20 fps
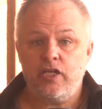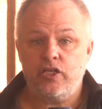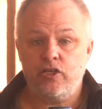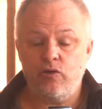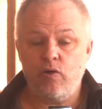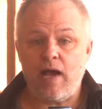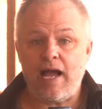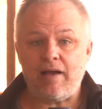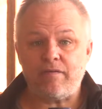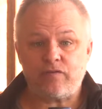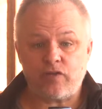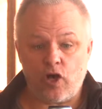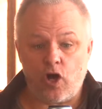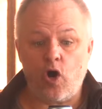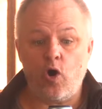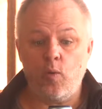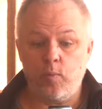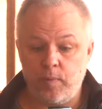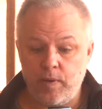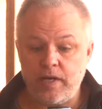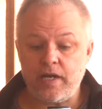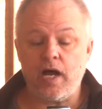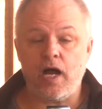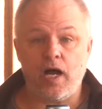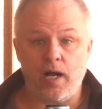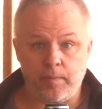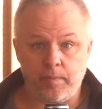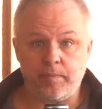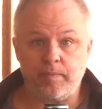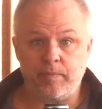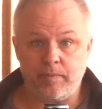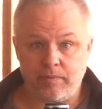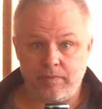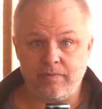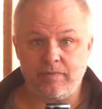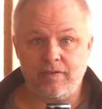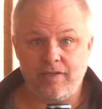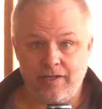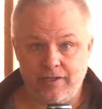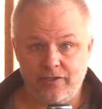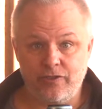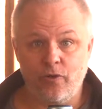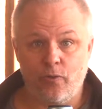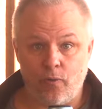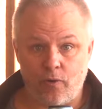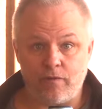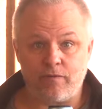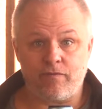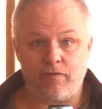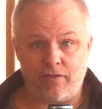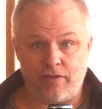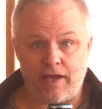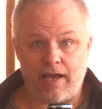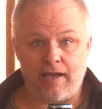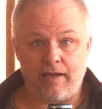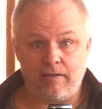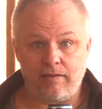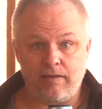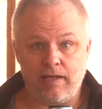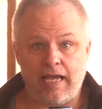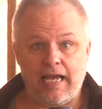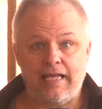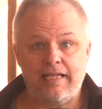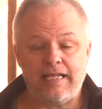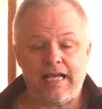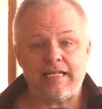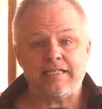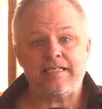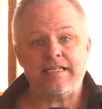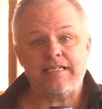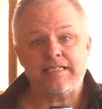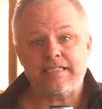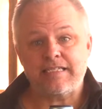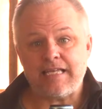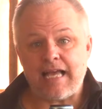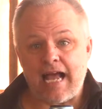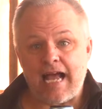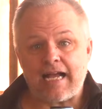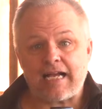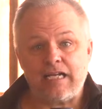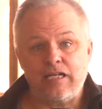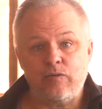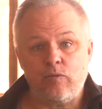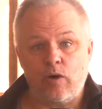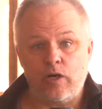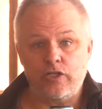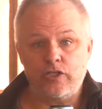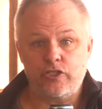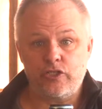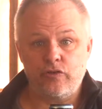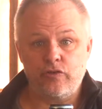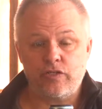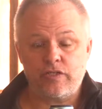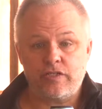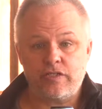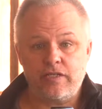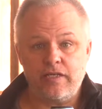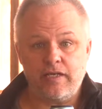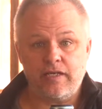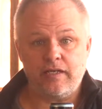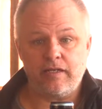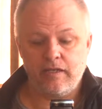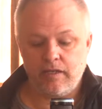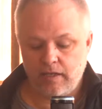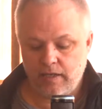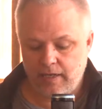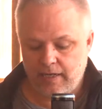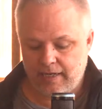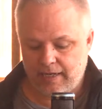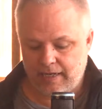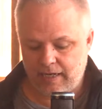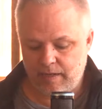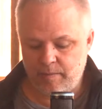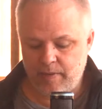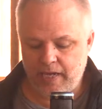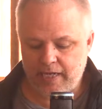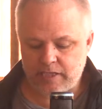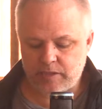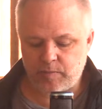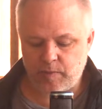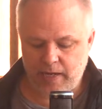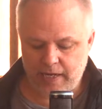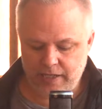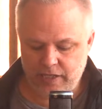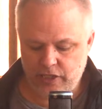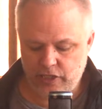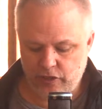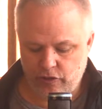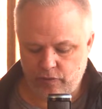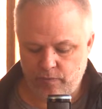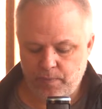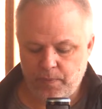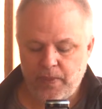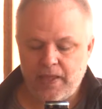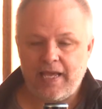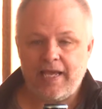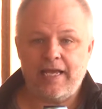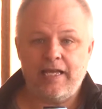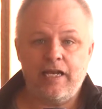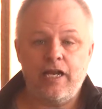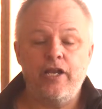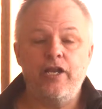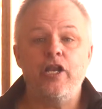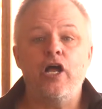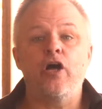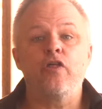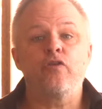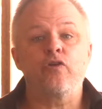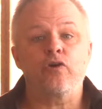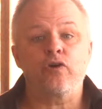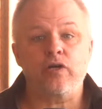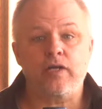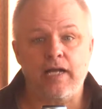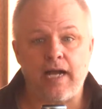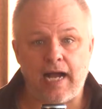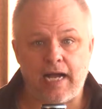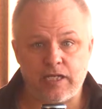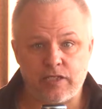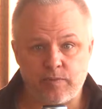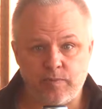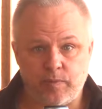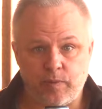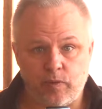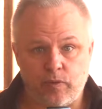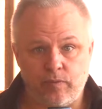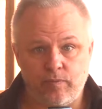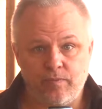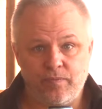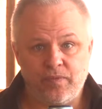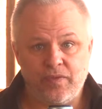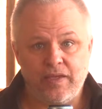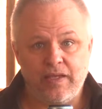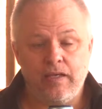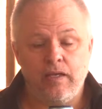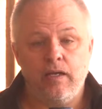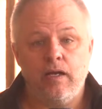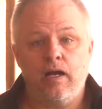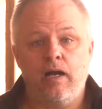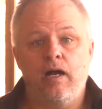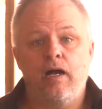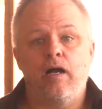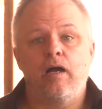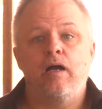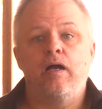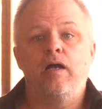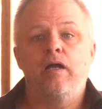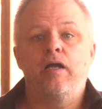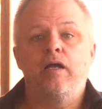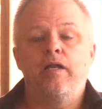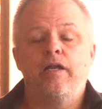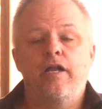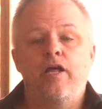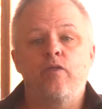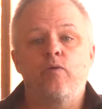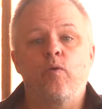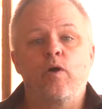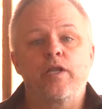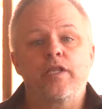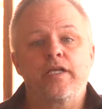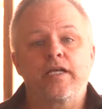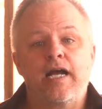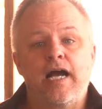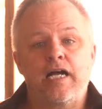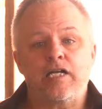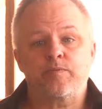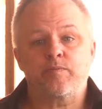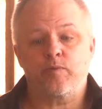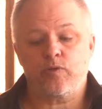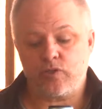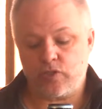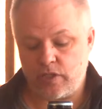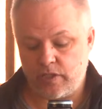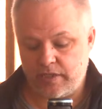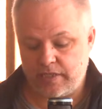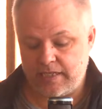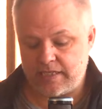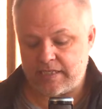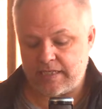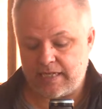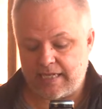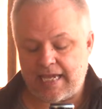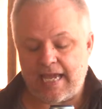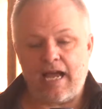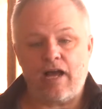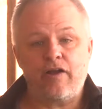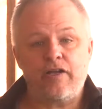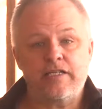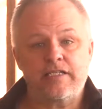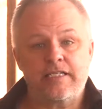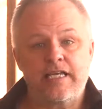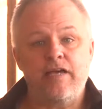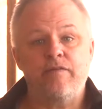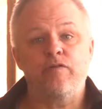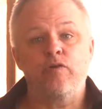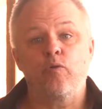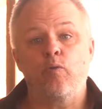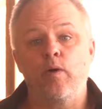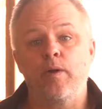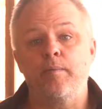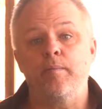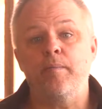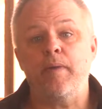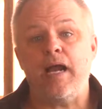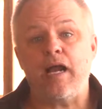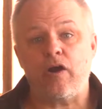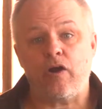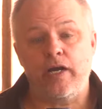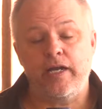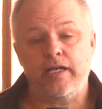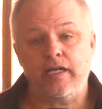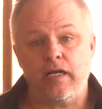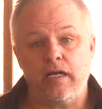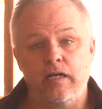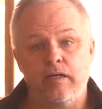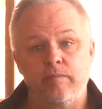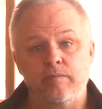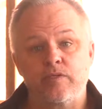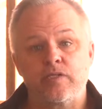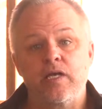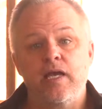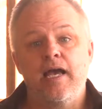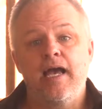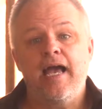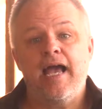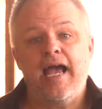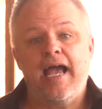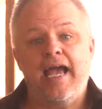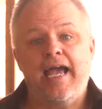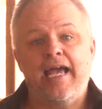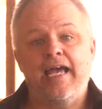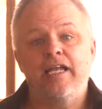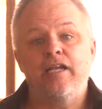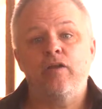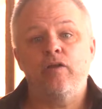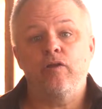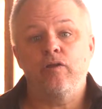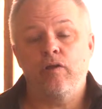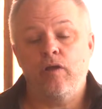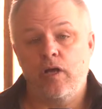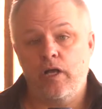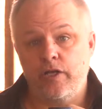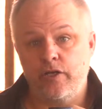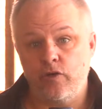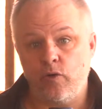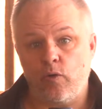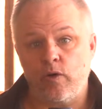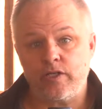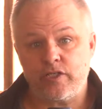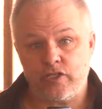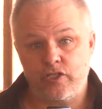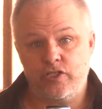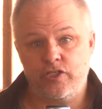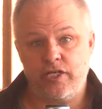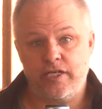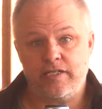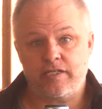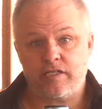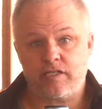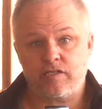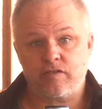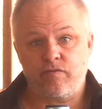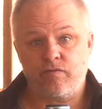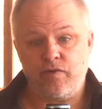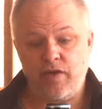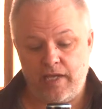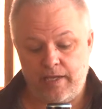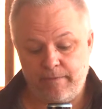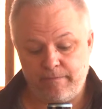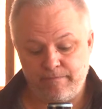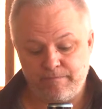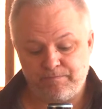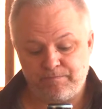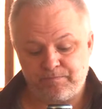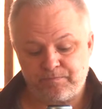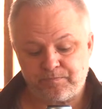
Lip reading: You have to open up a door for that. And that's exactly what Judas did. Now, let me explain to you, in another gospel, in another one of the gospels, this account is given when Mary comes and anoints Jesus' feet.